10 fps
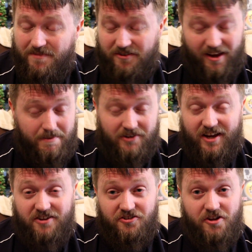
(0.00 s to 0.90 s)
let's say best
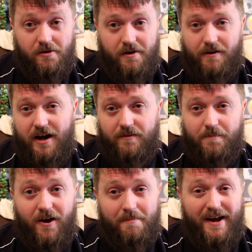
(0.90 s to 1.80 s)
case scenario, I'll have the
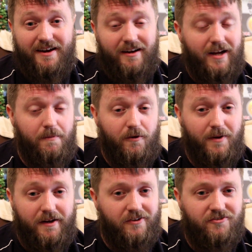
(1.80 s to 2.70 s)
bike back in a couple of
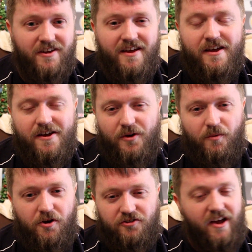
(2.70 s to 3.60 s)
weeks.
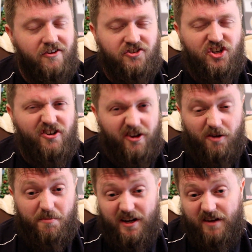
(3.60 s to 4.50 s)
Worst case scenario, it
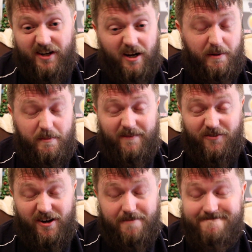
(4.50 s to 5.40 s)
could be another couple of
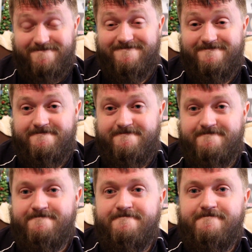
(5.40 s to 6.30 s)
months yet.
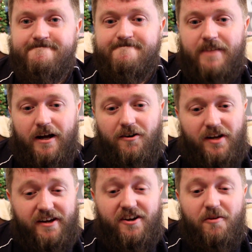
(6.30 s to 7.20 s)
I'll
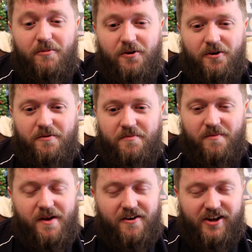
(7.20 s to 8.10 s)
let you know more
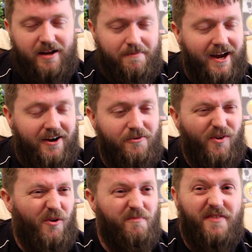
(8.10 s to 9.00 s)
when I get it back.
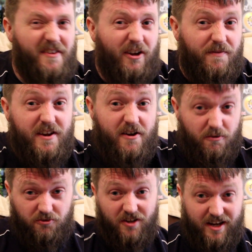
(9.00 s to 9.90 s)
Well, the next video
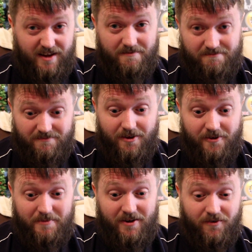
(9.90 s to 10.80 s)
you'll see
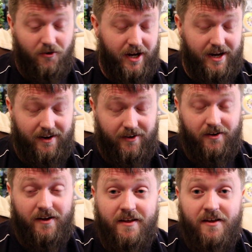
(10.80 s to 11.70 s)
of me vlogging